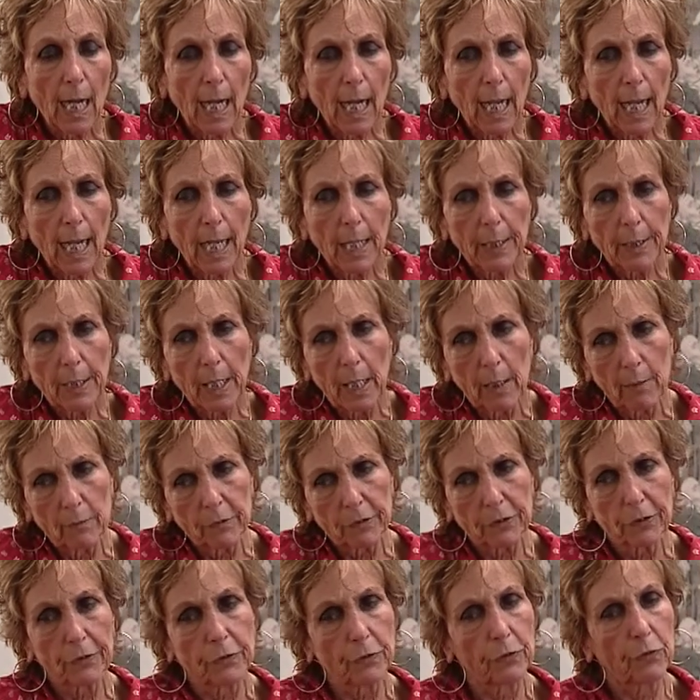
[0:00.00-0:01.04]
and I
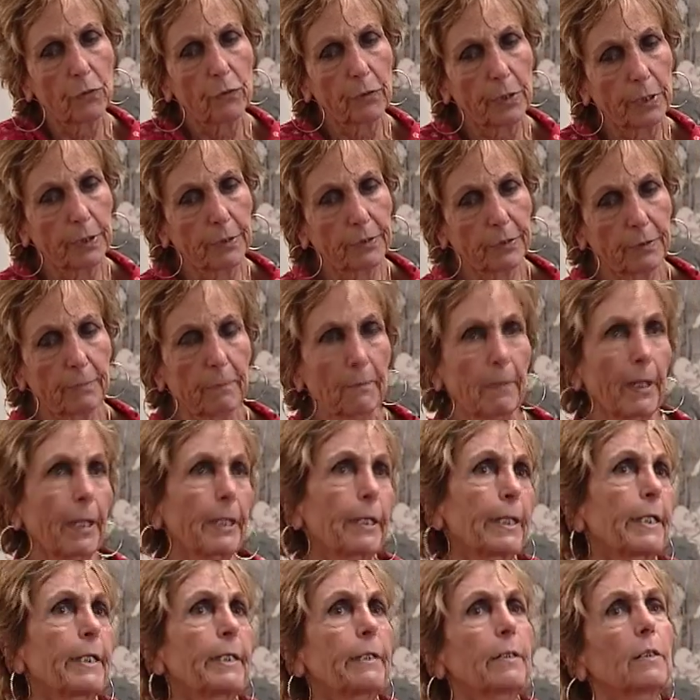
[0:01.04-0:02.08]
was doing some
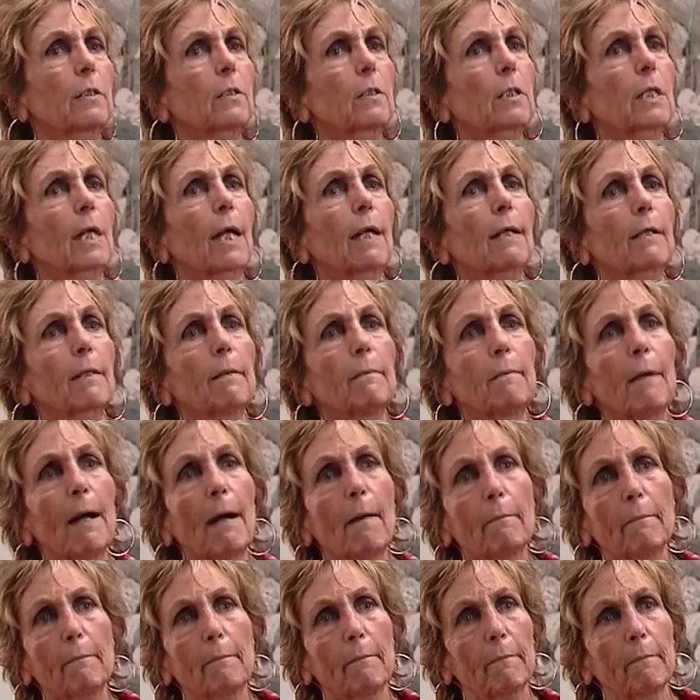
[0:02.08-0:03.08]
monkeys, cut them up,